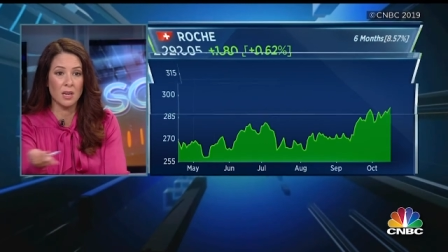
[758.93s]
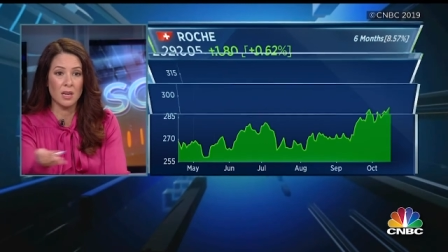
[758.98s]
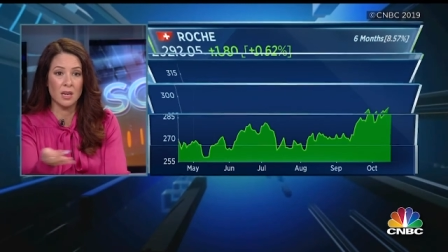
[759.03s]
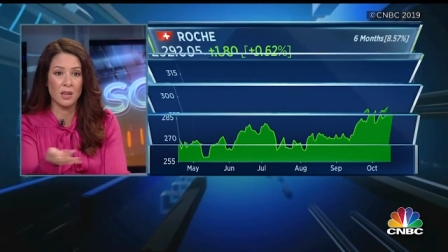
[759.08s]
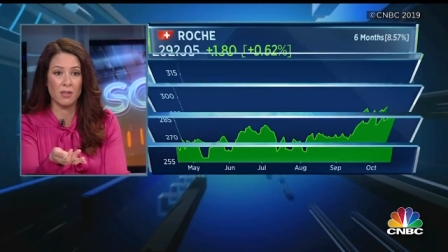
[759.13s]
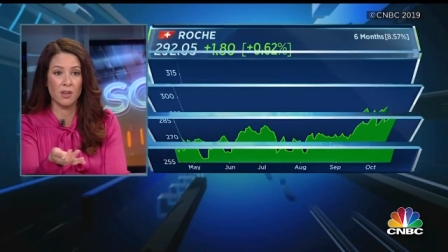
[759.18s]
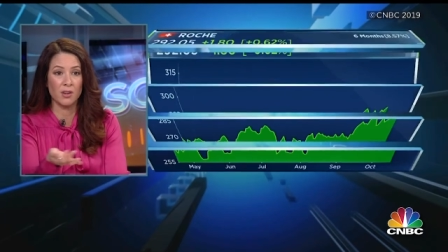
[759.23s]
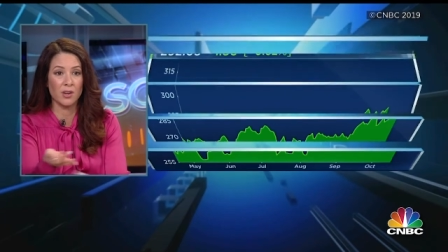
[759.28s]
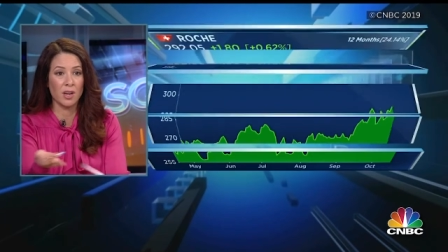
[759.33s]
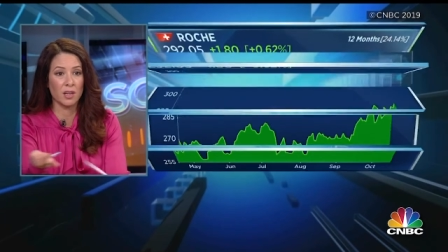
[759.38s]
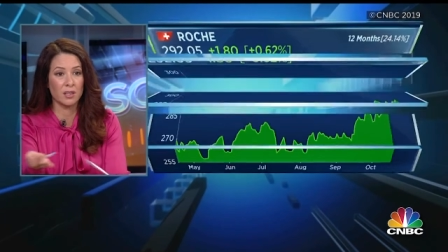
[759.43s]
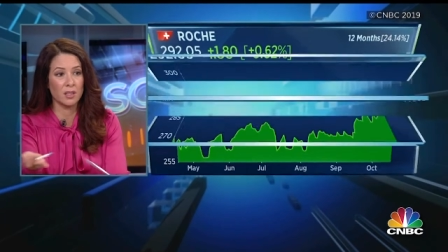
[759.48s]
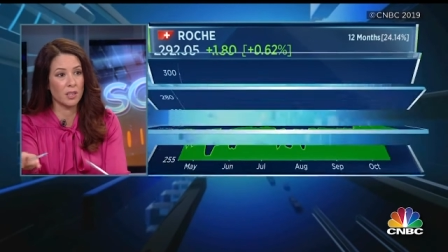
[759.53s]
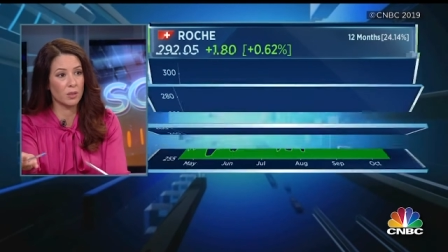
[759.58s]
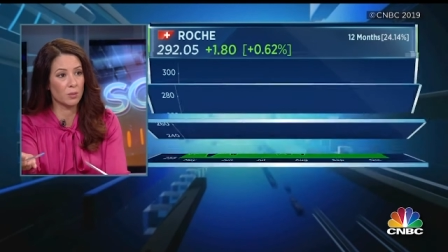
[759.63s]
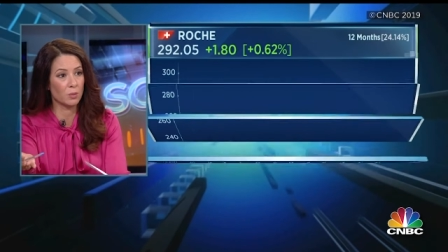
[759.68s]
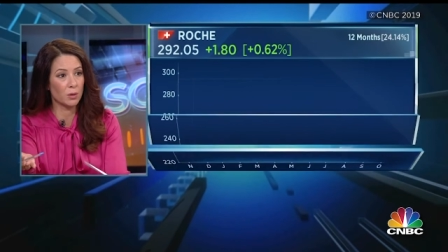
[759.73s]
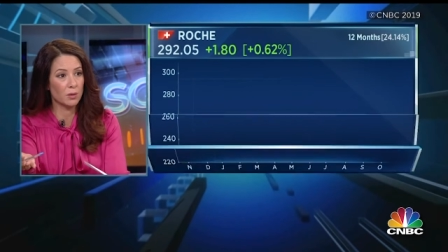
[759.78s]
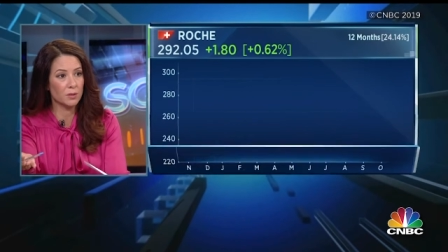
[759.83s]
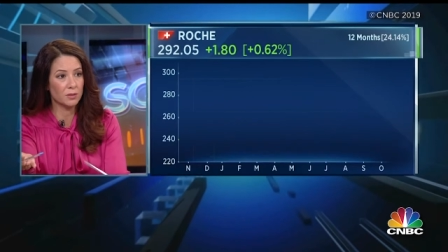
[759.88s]
Then you had Neil
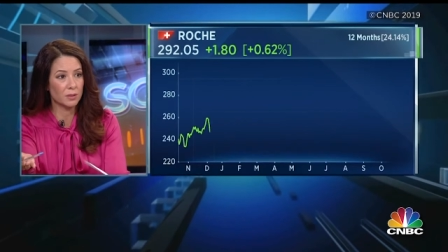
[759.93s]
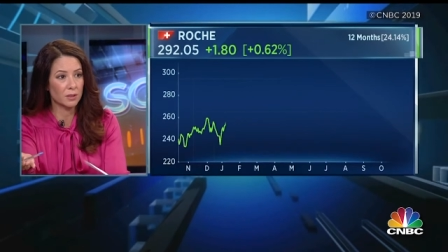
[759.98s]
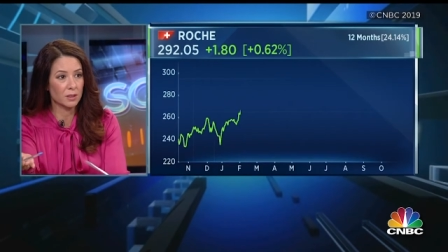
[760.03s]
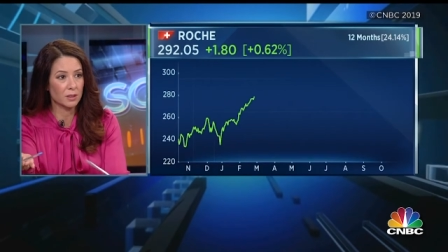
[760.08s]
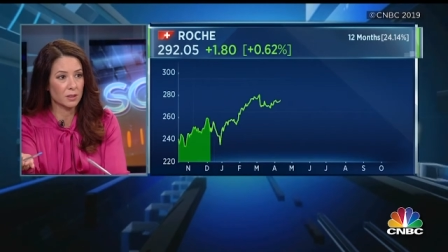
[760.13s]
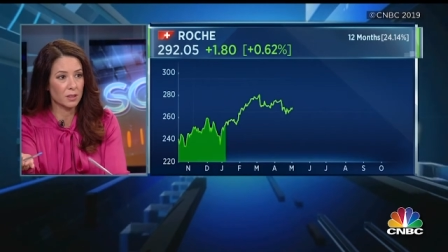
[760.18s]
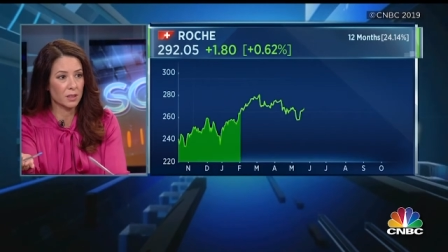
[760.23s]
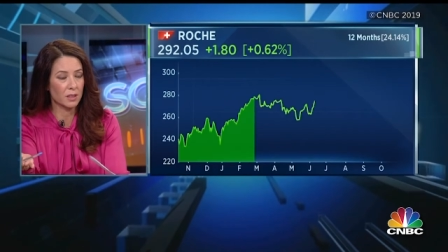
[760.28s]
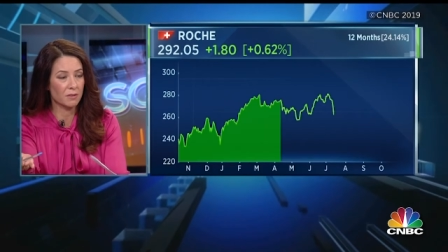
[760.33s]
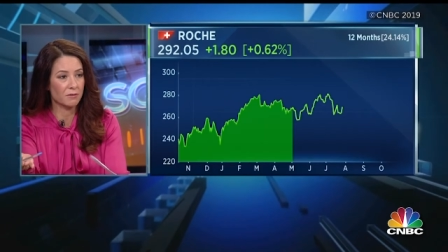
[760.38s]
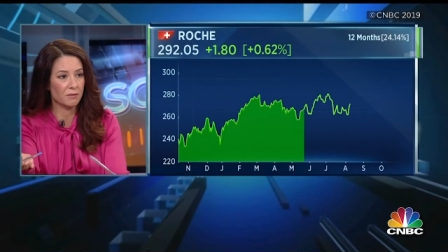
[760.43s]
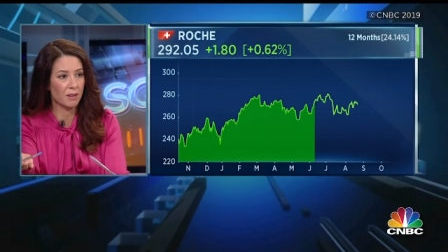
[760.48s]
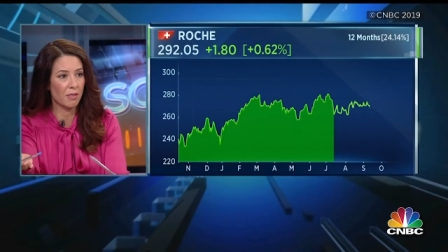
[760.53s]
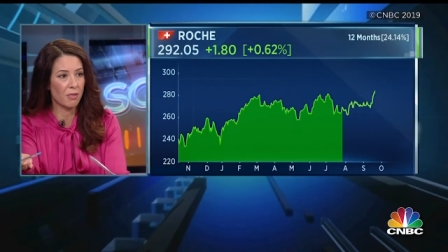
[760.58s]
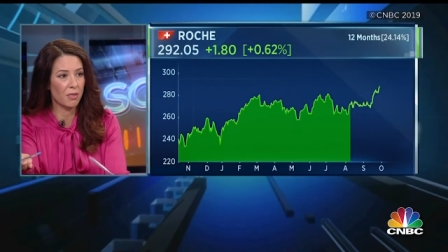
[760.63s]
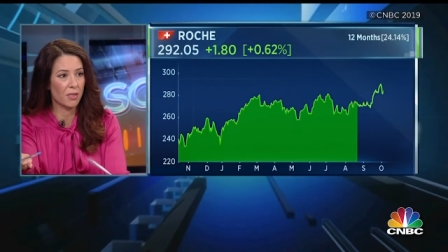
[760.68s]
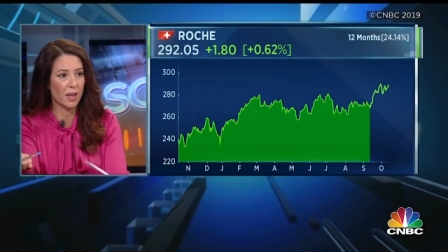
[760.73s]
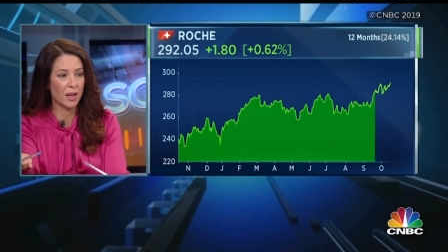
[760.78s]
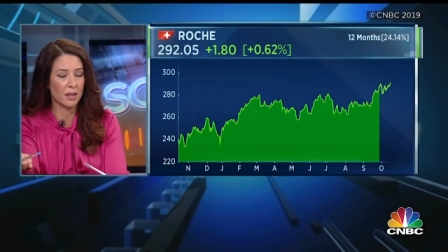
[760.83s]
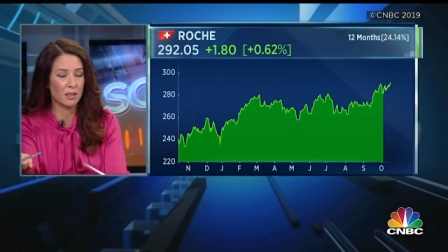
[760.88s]
Woodford in a fund
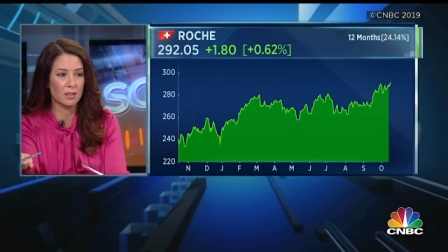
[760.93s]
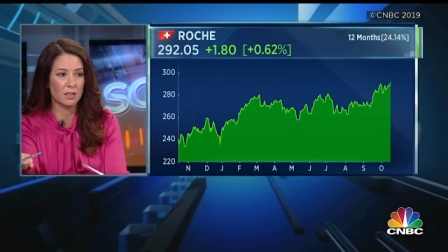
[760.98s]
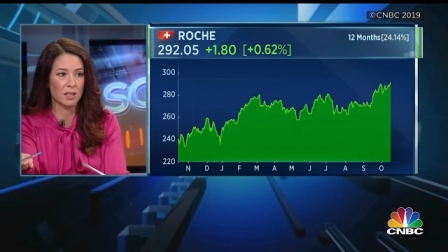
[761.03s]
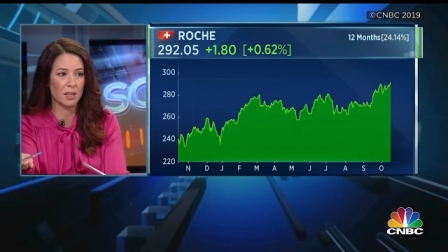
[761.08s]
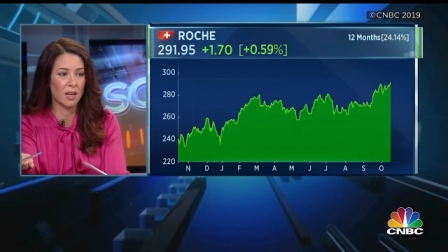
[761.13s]
that